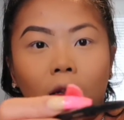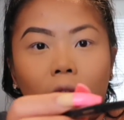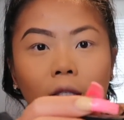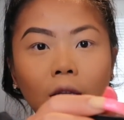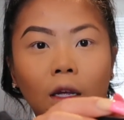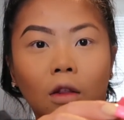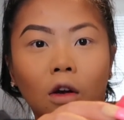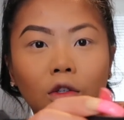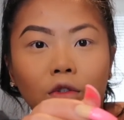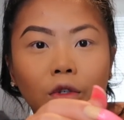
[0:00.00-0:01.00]
You see, like
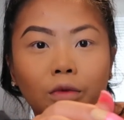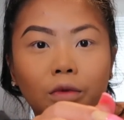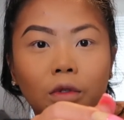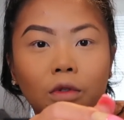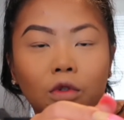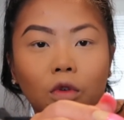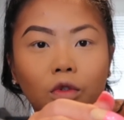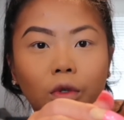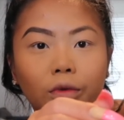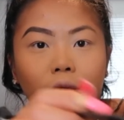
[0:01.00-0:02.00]
longer strokes, short
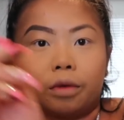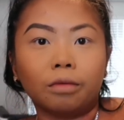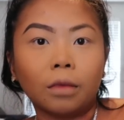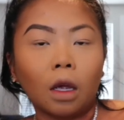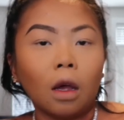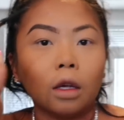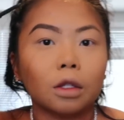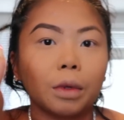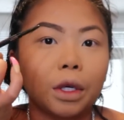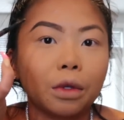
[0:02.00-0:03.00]
strokes.
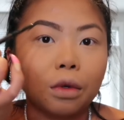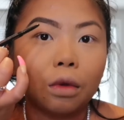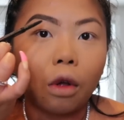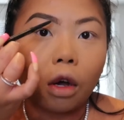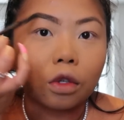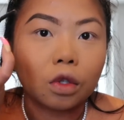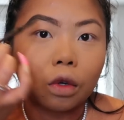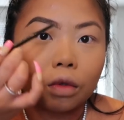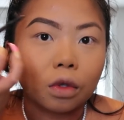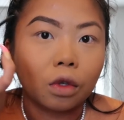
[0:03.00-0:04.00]
So when you do long
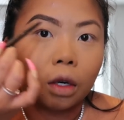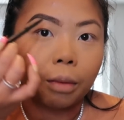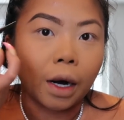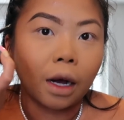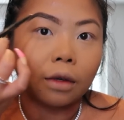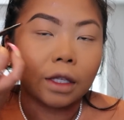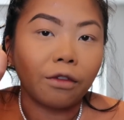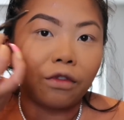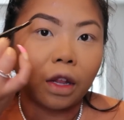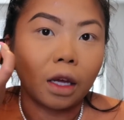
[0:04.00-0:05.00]
strokes through your brows, I
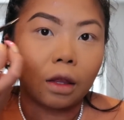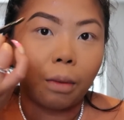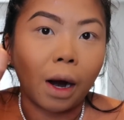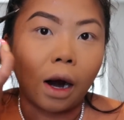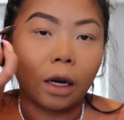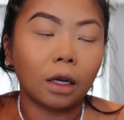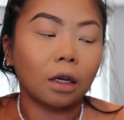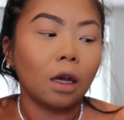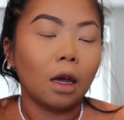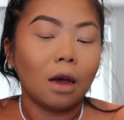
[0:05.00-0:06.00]
feel like the product